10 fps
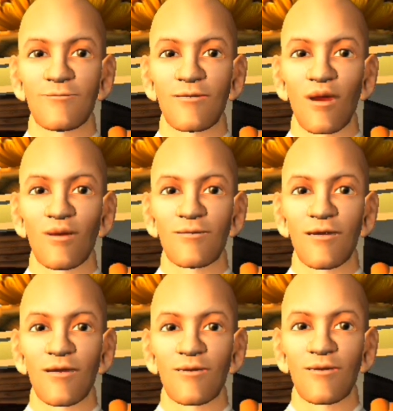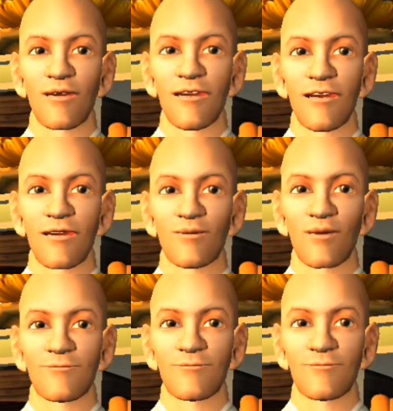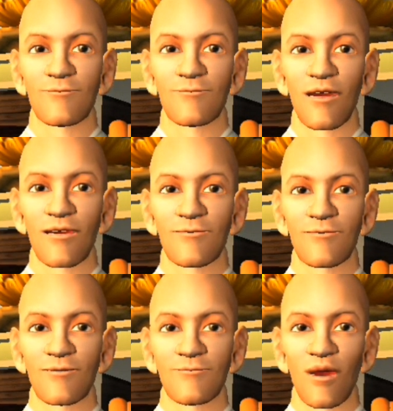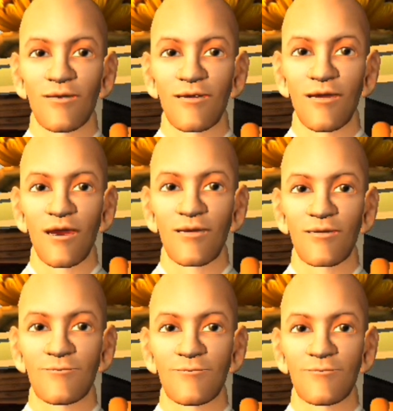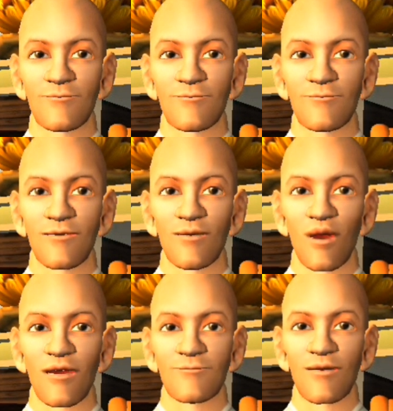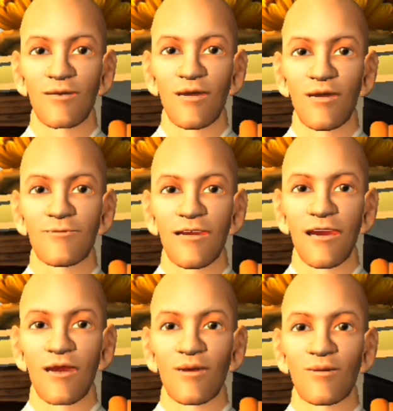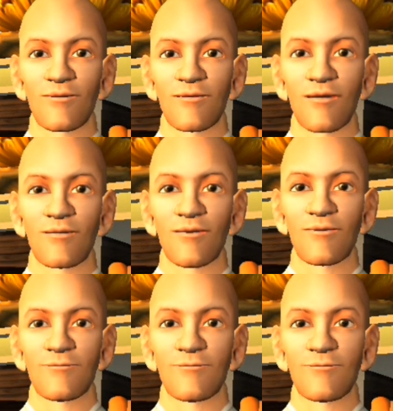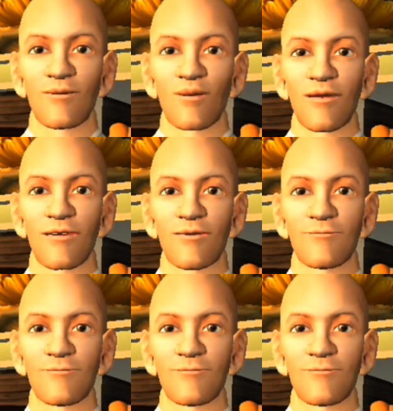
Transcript: Again, we're not Dharma bots. So just because we practice, who the hell knows how we're going to respond to